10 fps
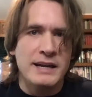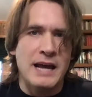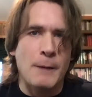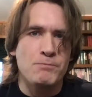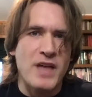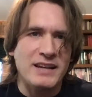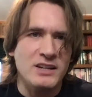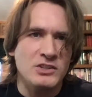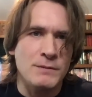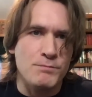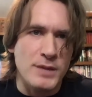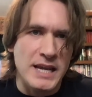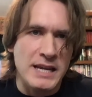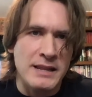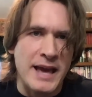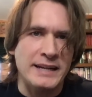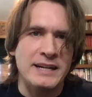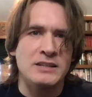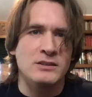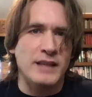Now, that doesn't mean that it
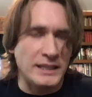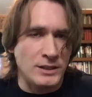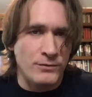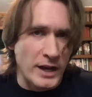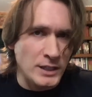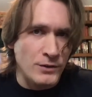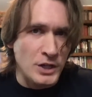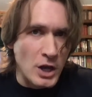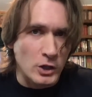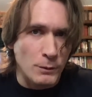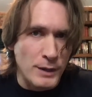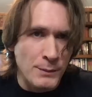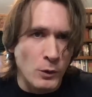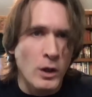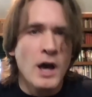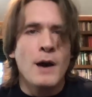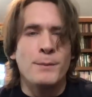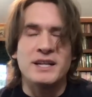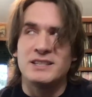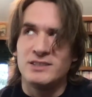is less effective in younger people,
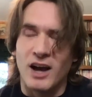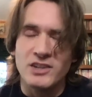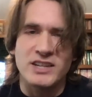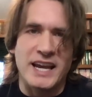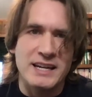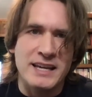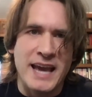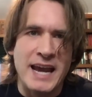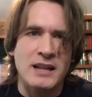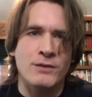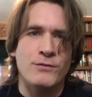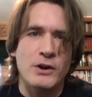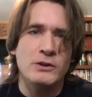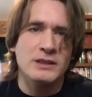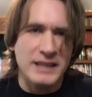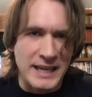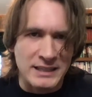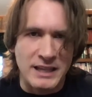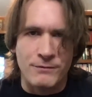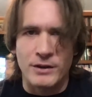but it does indicate at the very least
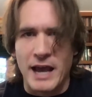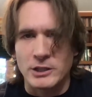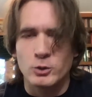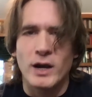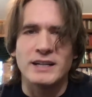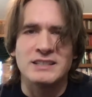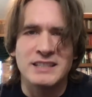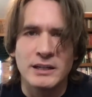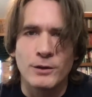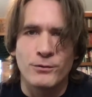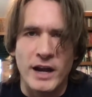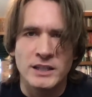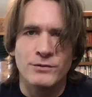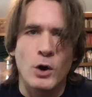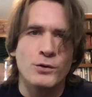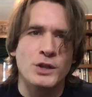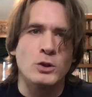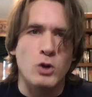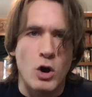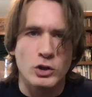that finasteride is still effective over the
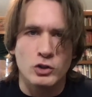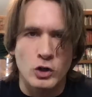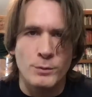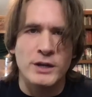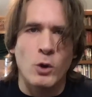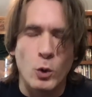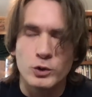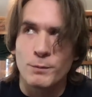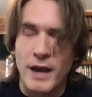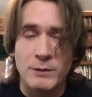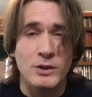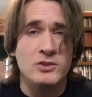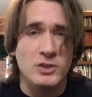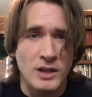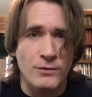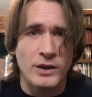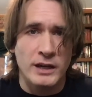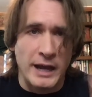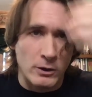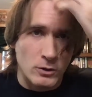long term in older men with significant
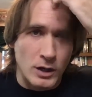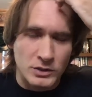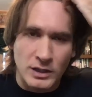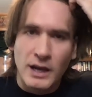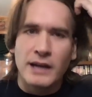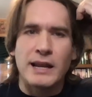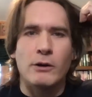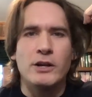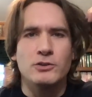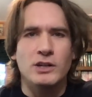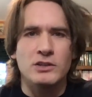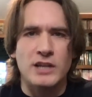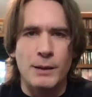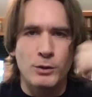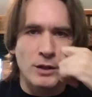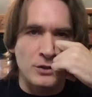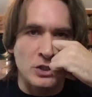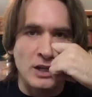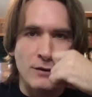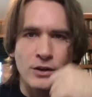hair loss. Now, here's an example of a
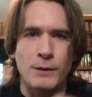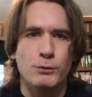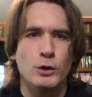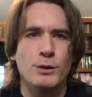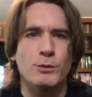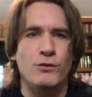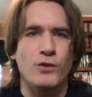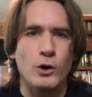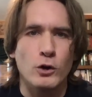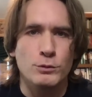significant improvement with photos